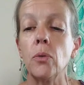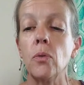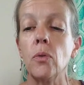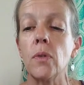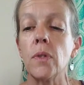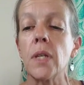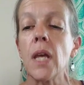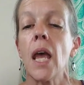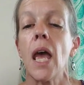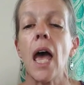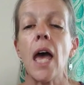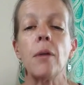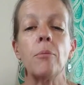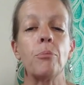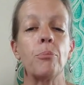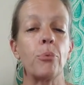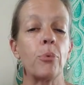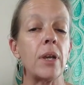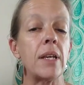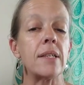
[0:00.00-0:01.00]
and
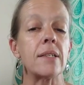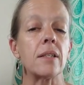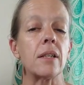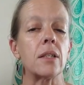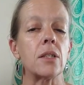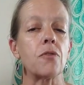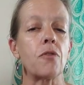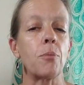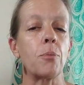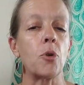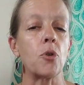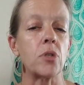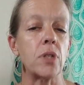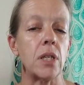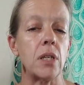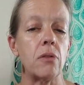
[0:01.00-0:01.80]
bracelets from your teeth.